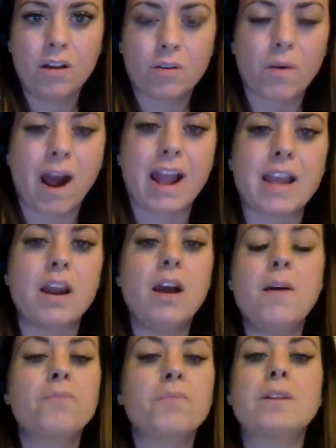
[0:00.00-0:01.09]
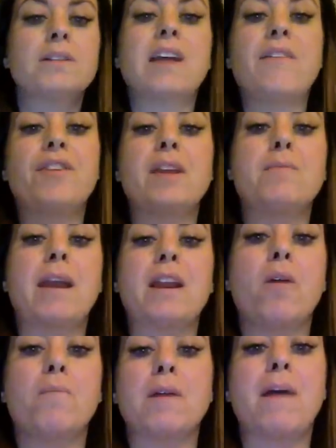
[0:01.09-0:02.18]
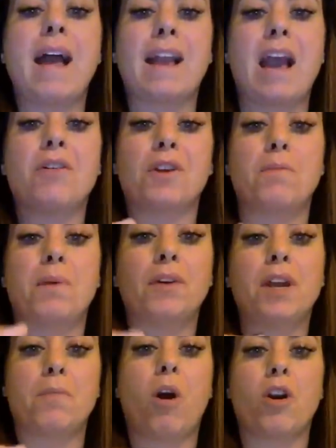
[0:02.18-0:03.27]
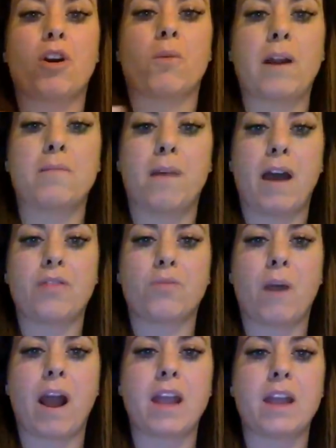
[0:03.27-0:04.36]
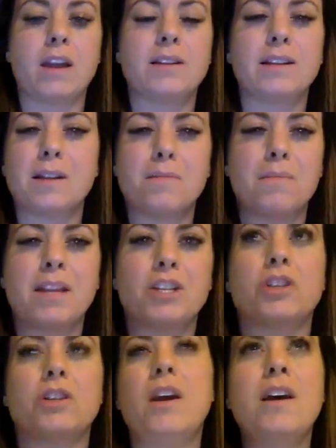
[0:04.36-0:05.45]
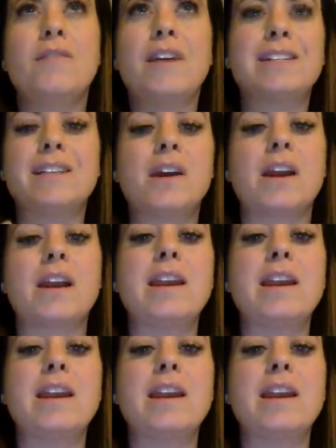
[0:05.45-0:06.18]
right? Stephanie may not be my accountability partner one month, right? It doesn't mean she, that's not a